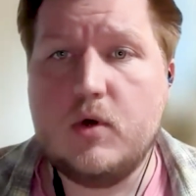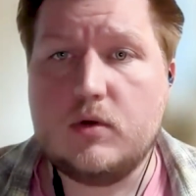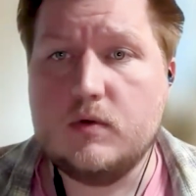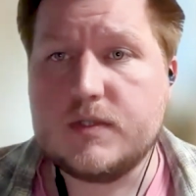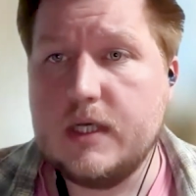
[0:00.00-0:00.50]

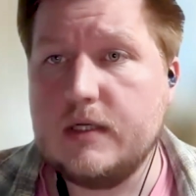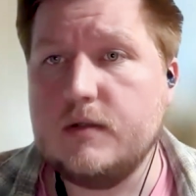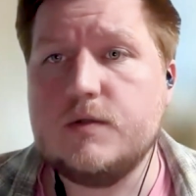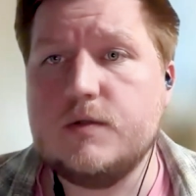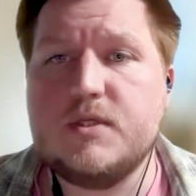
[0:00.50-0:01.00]
molecules
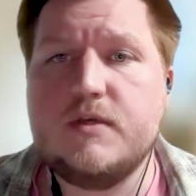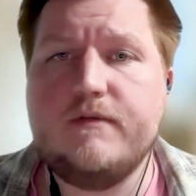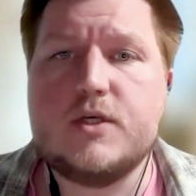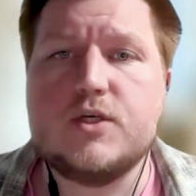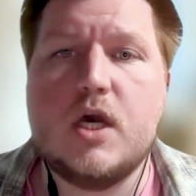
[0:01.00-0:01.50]
tailored to a
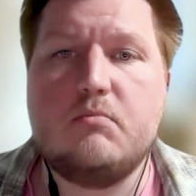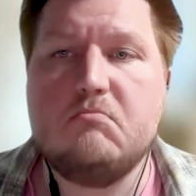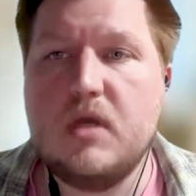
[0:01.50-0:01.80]
specific shape,